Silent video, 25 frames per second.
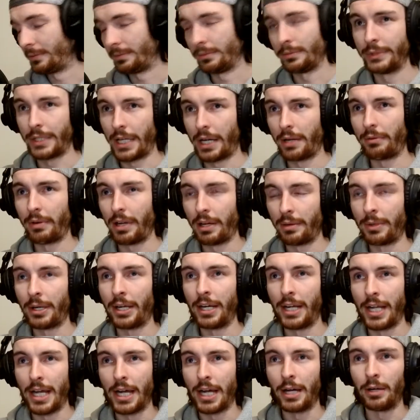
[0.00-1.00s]
Not right
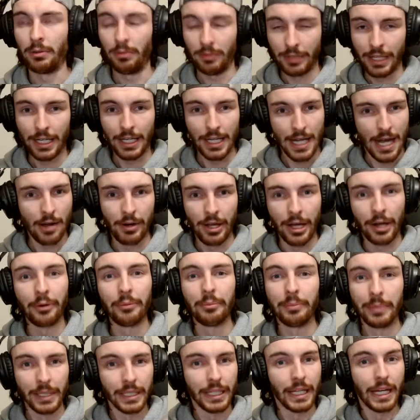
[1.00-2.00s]
about now, like now,
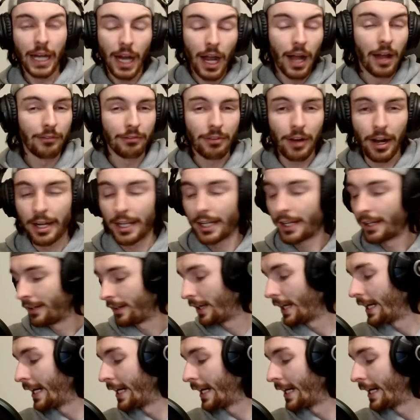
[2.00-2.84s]
but like on Friday.